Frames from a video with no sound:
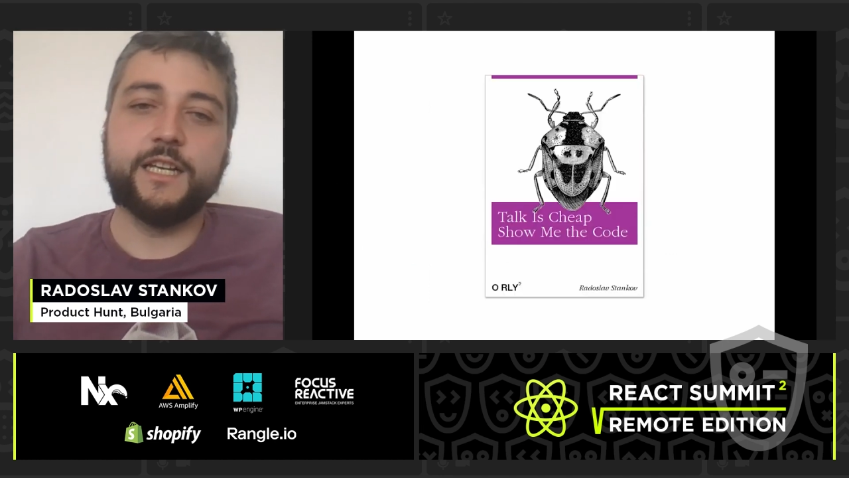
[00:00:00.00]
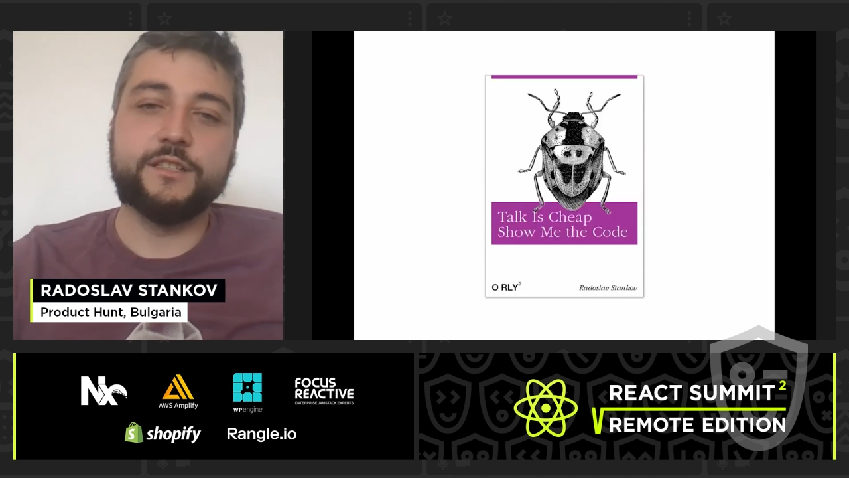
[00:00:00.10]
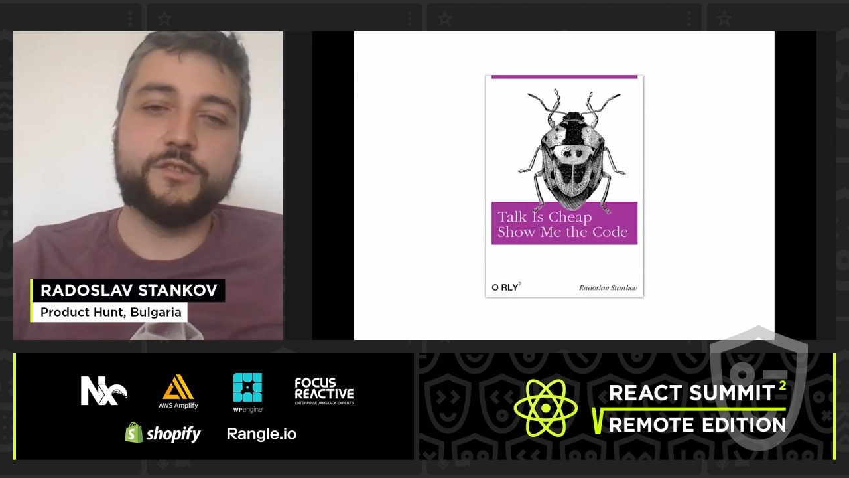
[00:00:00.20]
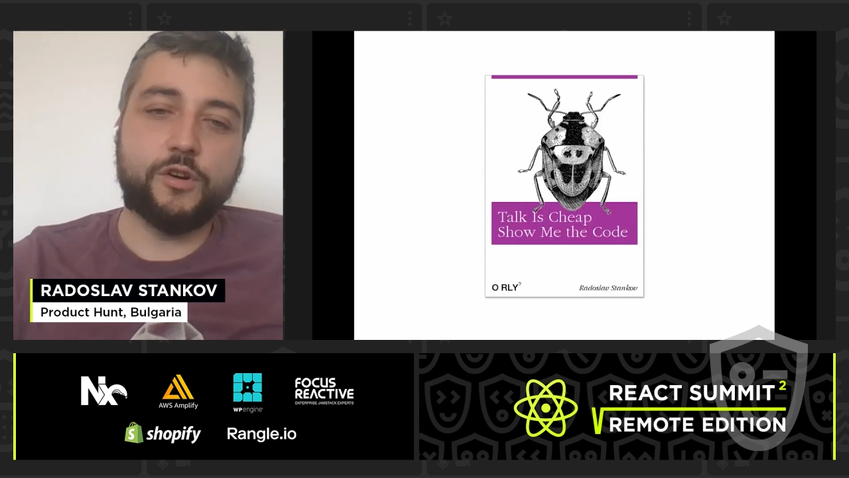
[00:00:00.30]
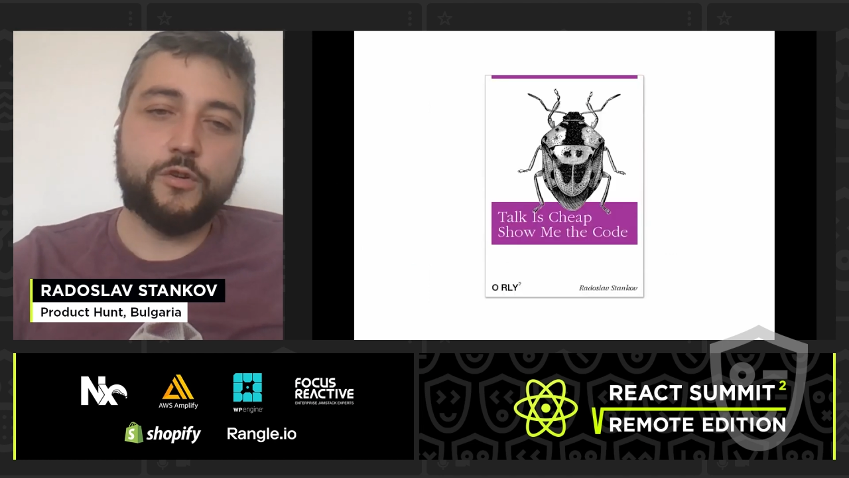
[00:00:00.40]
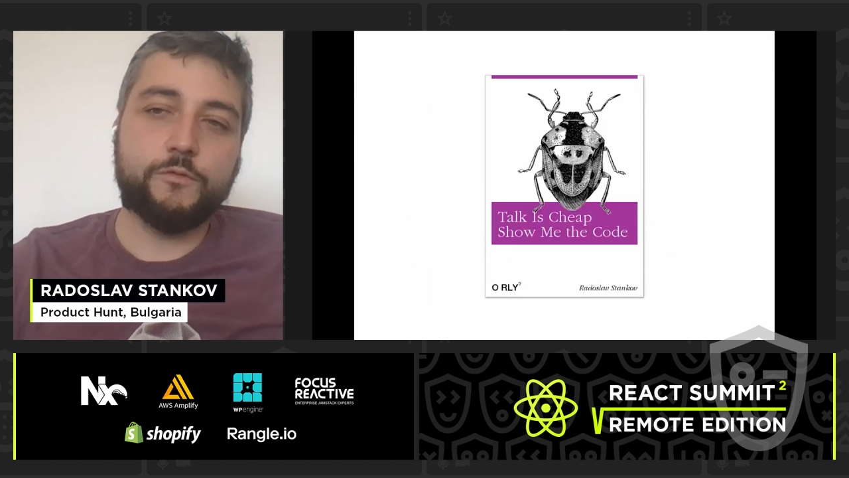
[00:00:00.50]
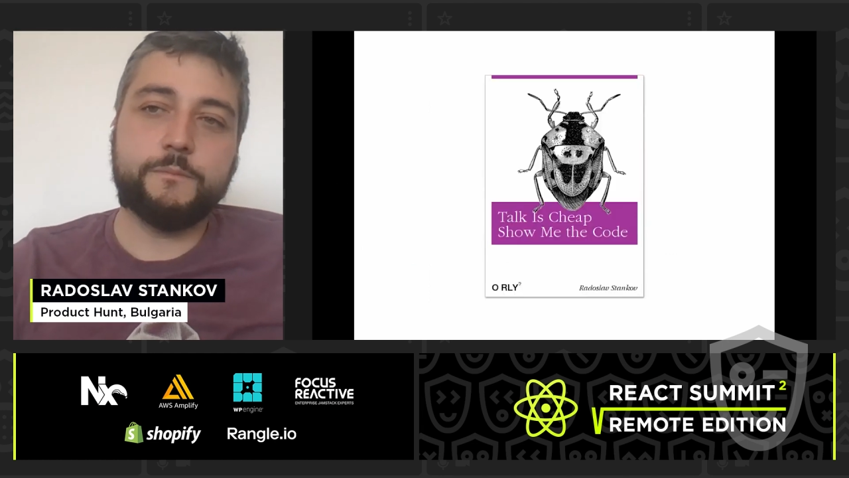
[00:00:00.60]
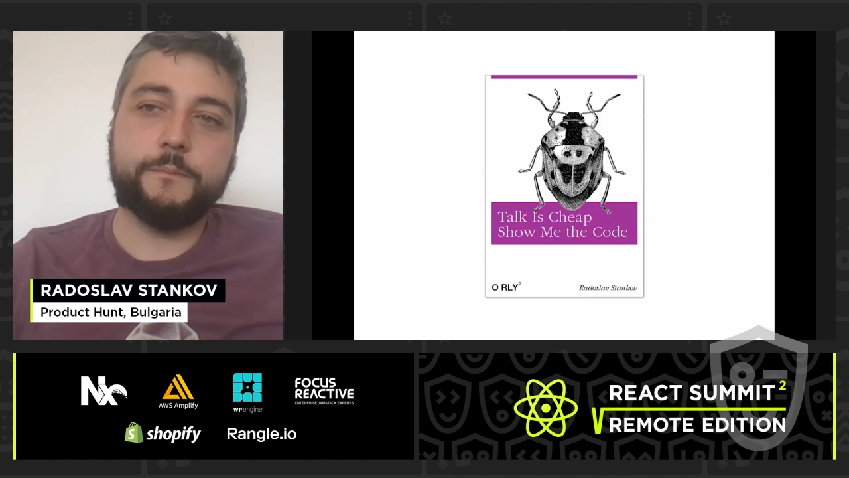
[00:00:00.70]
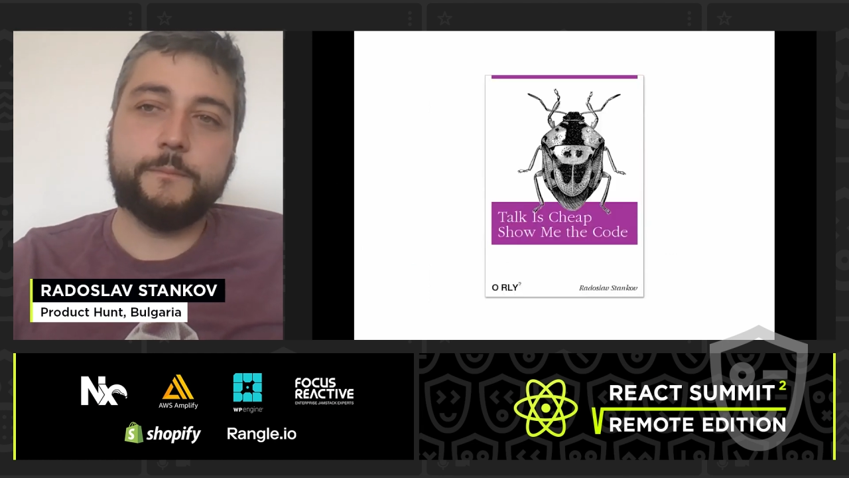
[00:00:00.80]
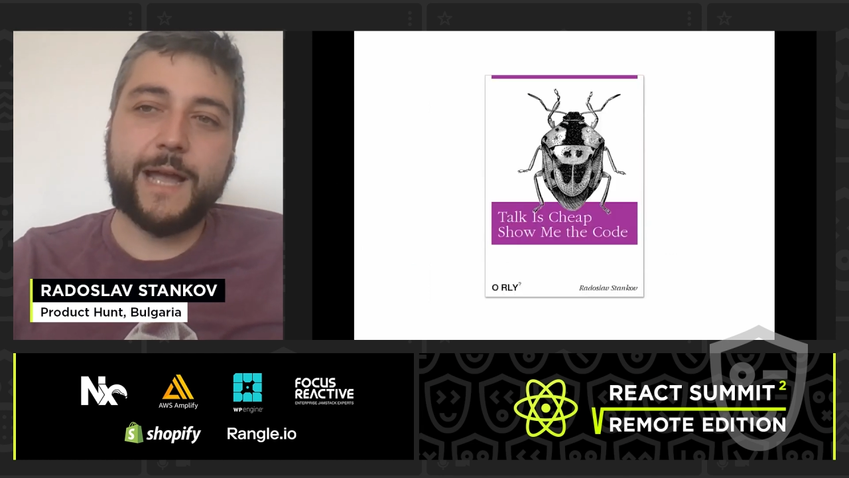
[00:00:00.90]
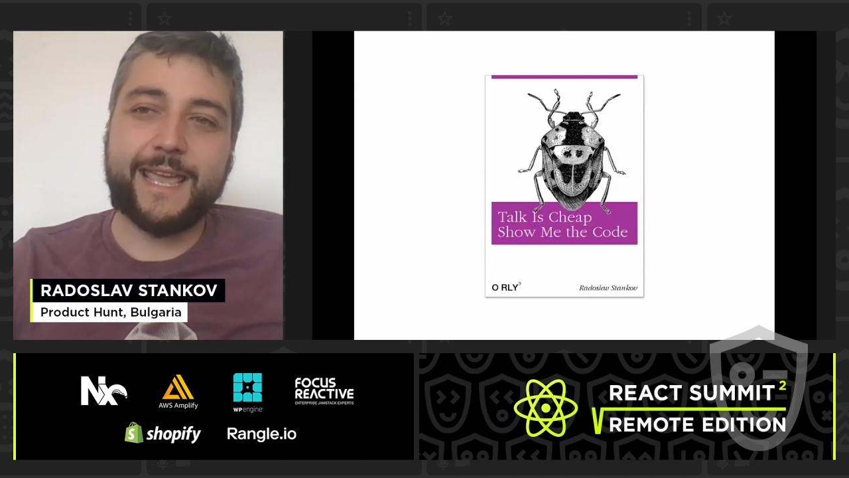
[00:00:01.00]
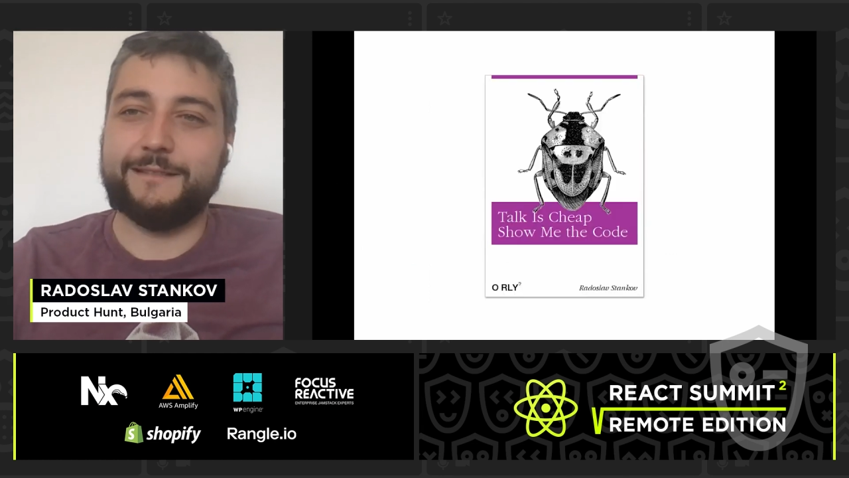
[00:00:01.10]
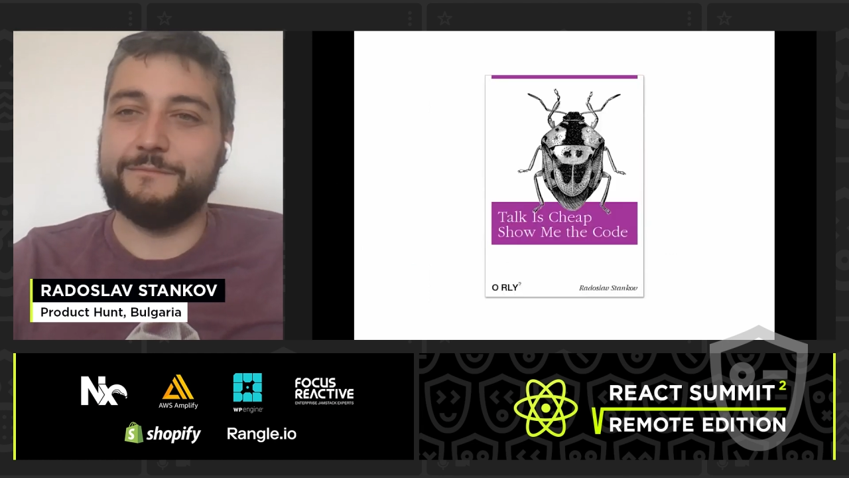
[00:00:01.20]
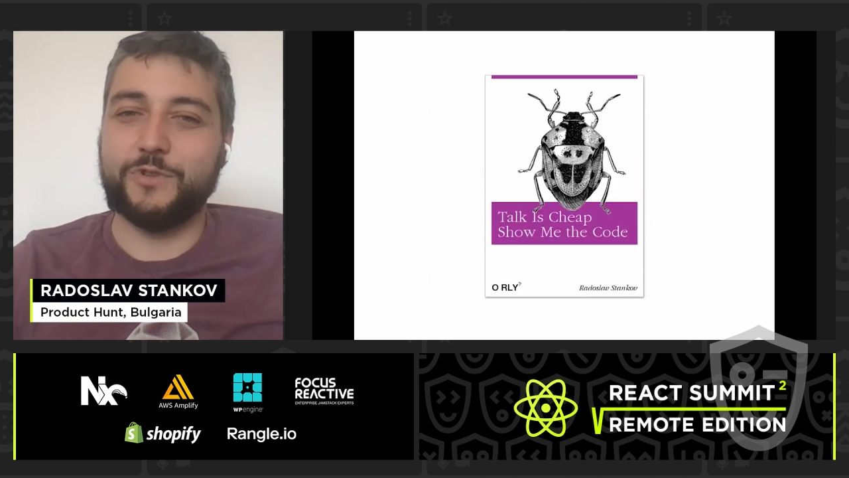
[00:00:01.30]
So again,